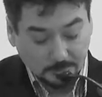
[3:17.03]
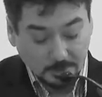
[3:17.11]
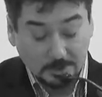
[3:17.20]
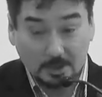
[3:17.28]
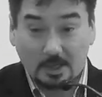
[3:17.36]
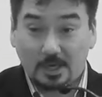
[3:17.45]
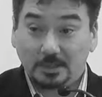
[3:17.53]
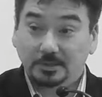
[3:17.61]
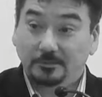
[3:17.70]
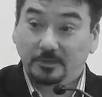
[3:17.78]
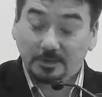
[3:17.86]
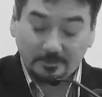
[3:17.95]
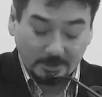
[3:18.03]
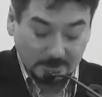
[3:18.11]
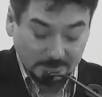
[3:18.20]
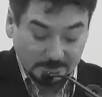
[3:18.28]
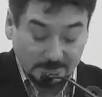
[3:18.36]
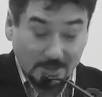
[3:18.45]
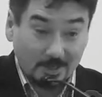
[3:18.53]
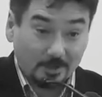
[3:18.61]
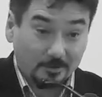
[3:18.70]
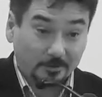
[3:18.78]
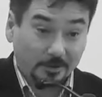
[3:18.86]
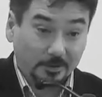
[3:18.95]
The cost of living is
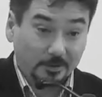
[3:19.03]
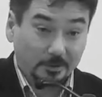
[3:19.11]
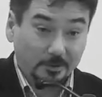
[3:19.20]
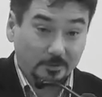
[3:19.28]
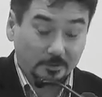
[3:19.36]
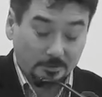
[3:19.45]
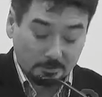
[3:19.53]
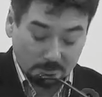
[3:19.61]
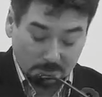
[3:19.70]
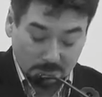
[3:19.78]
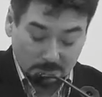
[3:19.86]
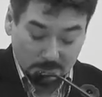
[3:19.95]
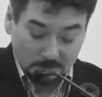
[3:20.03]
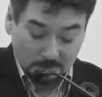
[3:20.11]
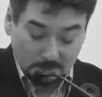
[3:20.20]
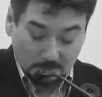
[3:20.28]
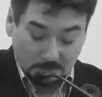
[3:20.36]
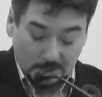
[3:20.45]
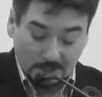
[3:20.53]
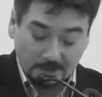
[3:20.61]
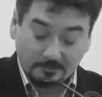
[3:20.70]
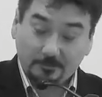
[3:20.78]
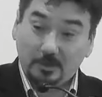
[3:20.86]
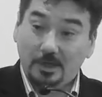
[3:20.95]
staggering. I
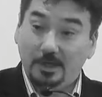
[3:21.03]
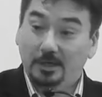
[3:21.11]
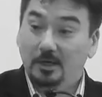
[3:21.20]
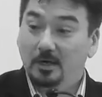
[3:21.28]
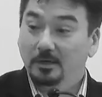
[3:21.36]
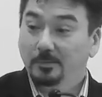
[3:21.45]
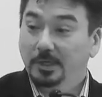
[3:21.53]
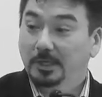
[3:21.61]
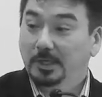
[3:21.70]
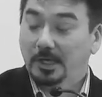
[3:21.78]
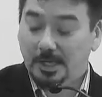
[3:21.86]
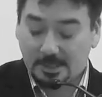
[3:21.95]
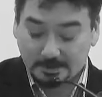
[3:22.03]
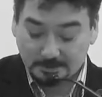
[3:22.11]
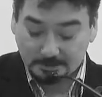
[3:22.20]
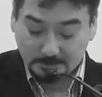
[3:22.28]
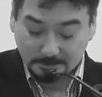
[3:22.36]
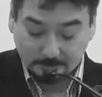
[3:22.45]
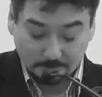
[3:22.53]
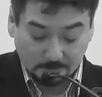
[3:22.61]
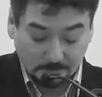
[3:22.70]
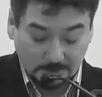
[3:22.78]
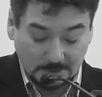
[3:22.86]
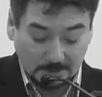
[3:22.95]
can fly economy class
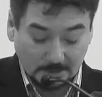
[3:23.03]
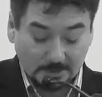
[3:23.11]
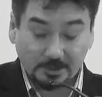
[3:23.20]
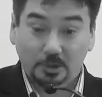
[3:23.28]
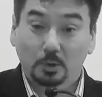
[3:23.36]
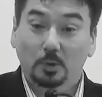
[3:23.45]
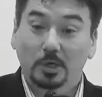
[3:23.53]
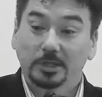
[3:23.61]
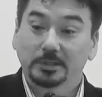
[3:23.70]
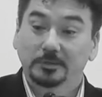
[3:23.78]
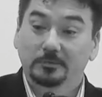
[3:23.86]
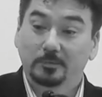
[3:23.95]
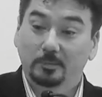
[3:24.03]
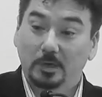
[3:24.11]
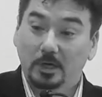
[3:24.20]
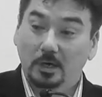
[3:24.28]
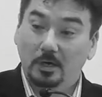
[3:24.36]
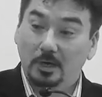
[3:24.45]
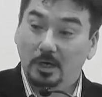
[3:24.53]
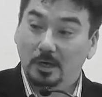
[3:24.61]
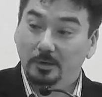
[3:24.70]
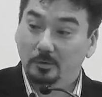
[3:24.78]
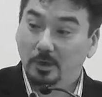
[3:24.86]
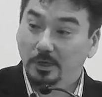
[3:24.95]
at least twice from
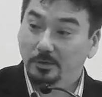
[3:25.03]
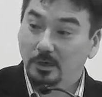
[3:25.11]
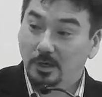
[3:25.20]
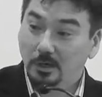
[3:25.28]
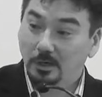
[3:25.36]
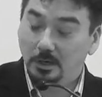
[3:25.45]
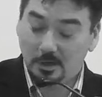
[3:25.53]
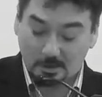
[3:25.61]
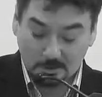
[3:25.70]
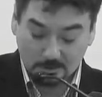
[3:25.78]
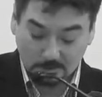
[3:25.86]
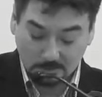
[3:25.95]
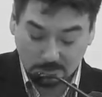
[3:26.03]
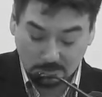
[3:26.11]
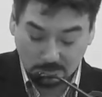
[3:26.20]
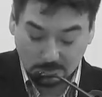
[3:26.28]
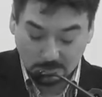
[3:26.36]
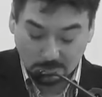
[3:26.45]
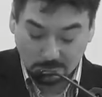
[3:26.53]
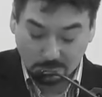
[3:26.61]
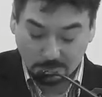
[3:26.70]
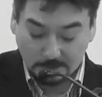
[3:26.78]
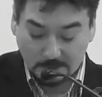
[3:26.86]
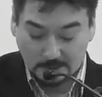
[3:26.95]
Ottawa to Hong Kong
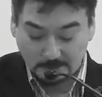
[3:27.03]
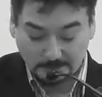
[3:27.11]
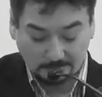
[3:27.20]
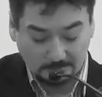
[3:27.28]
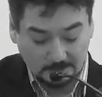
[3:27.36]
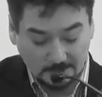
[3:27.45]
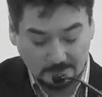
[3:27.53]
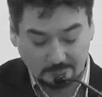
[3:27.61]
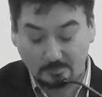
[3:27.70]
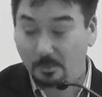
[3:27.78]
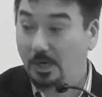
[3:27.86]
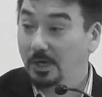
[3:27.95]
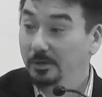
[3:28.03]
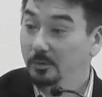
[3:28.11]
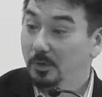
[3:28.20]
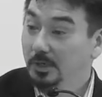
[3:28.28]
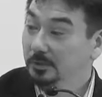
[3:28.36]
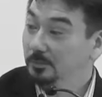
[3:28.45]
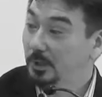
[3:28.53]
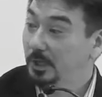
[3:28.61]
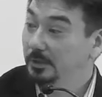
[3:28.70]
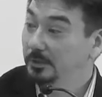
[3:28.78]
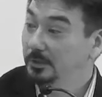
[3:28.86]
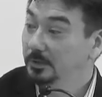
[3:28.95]
for the cost of flying from Ottawa to
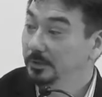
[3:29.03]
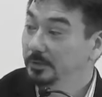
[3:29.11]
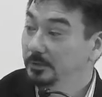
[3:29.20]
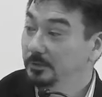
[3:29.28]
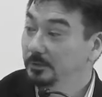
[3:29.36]
Inlet.